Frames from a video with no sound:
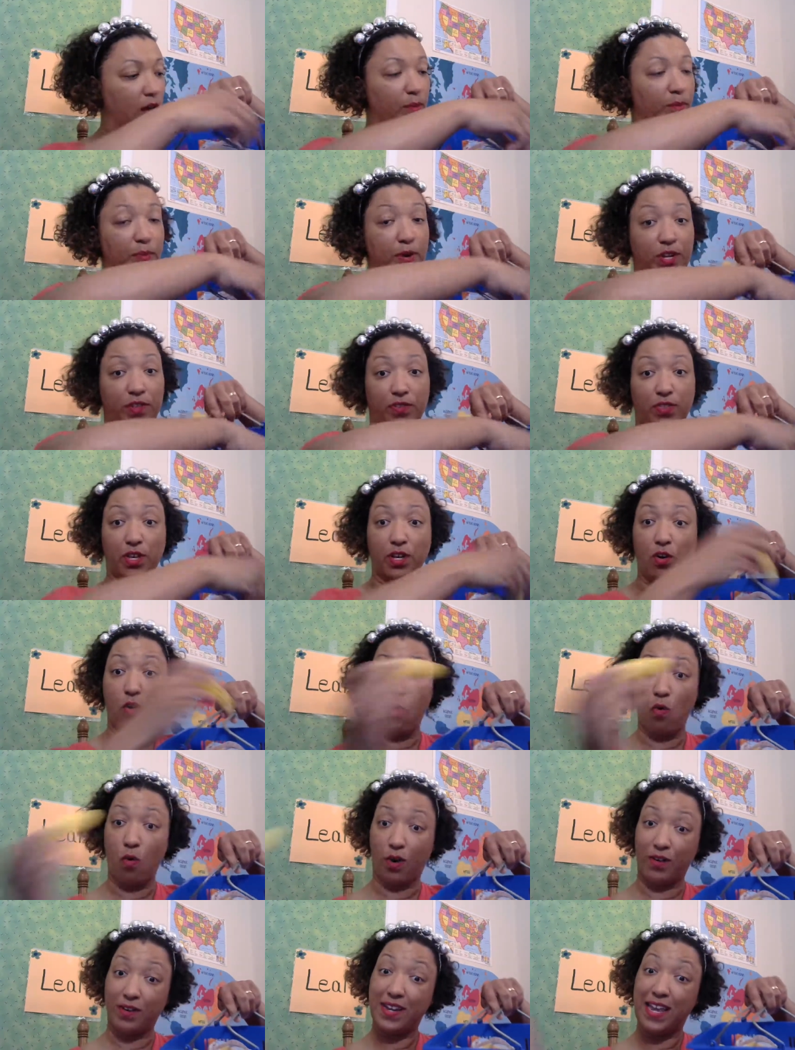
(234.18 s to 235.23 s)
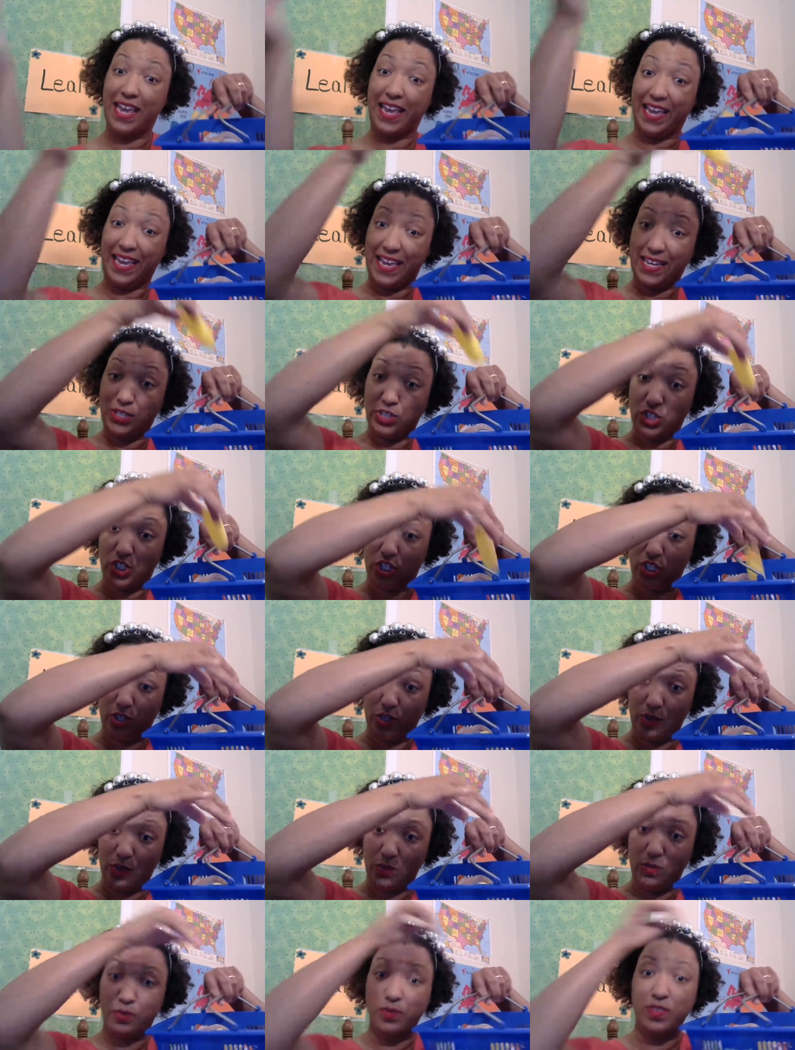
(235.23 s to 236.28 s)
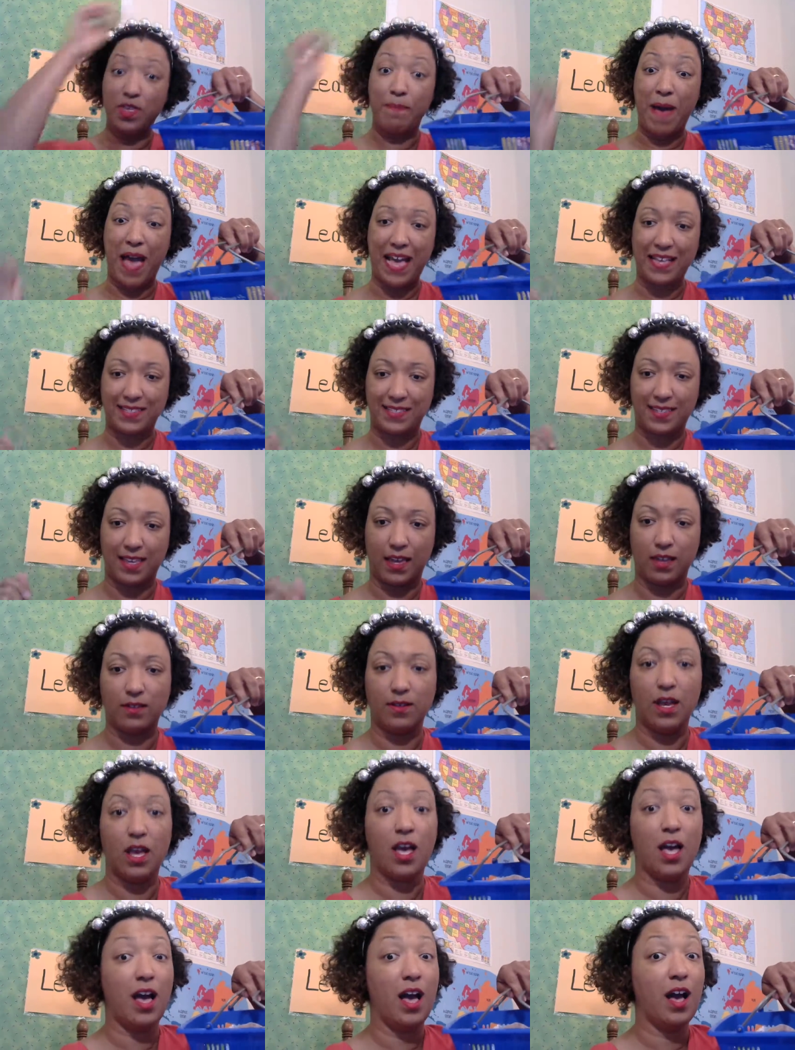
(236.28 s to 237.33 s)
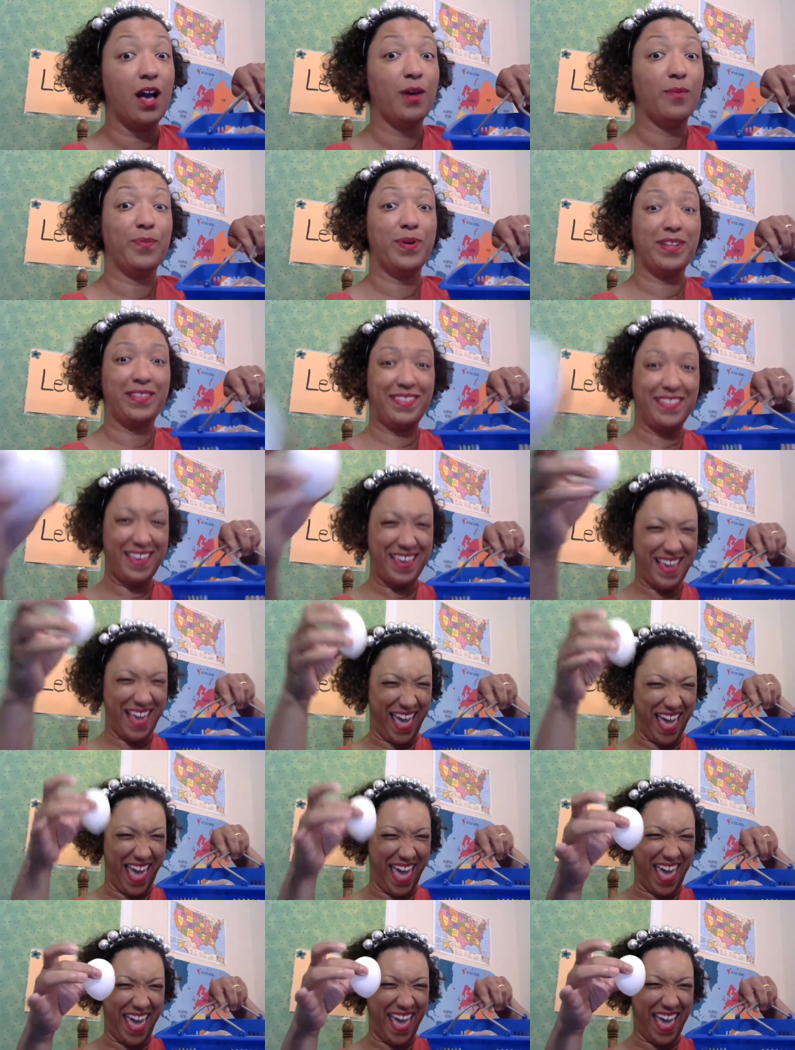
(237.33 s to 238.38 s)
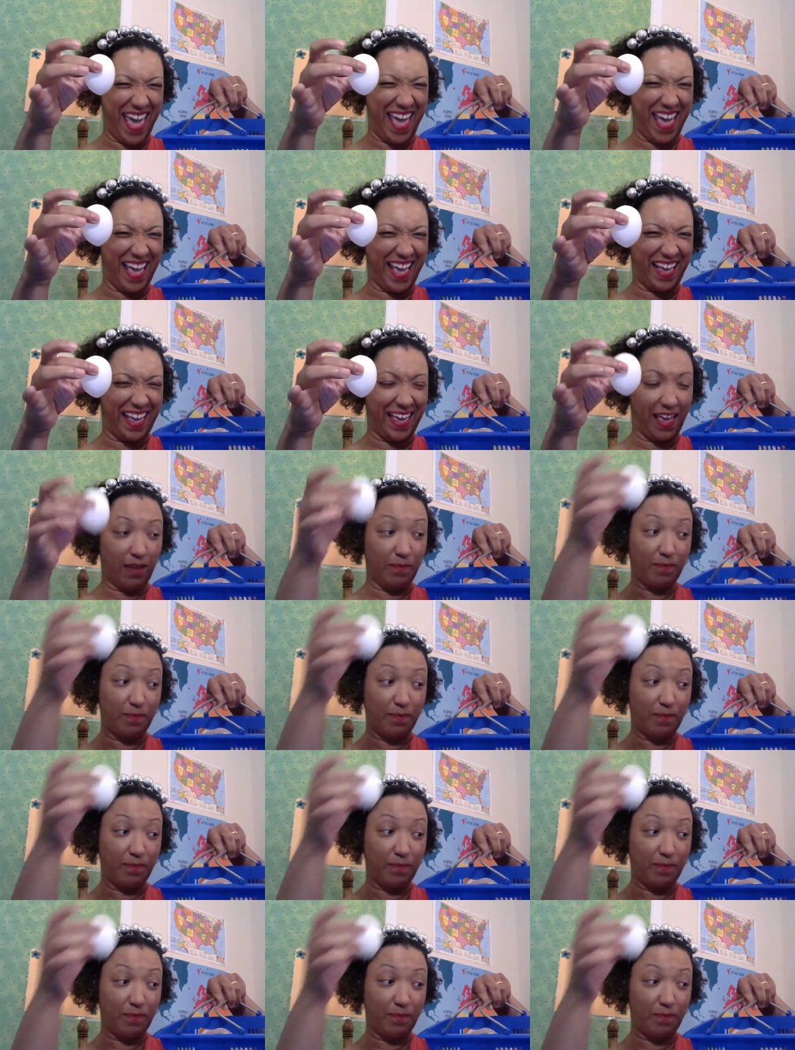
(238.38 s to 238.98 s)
Put the corn into the basket. Put the egg